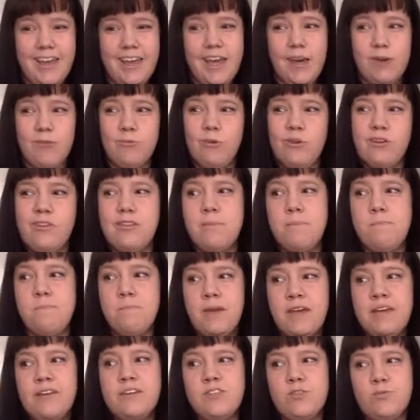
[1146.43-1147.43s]
And one of the
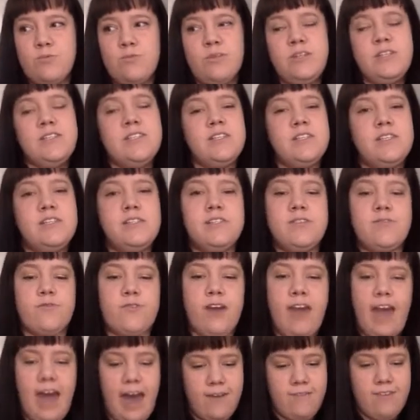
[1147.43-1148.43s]
biggest reasons for
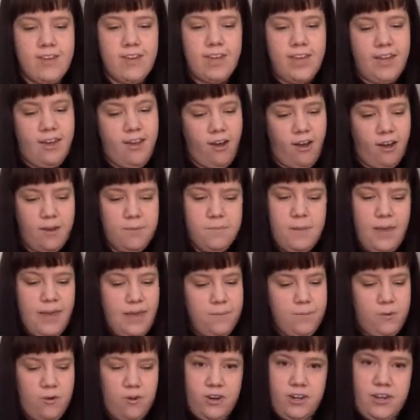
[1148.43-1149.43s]
having it on
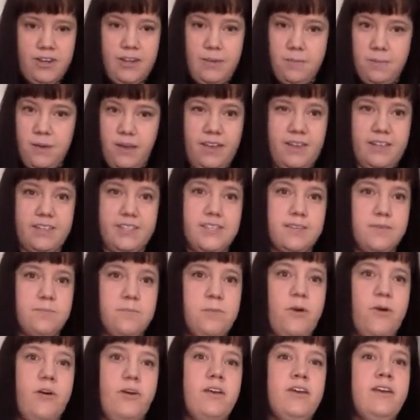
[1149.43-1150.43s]
paper and keeping it
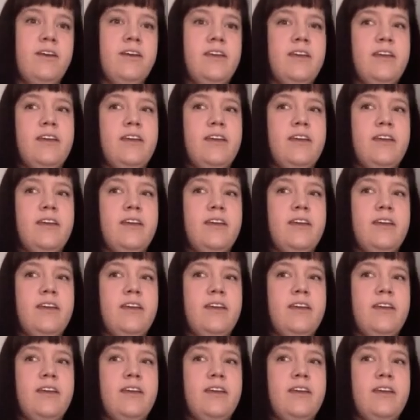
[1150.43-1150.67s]
simple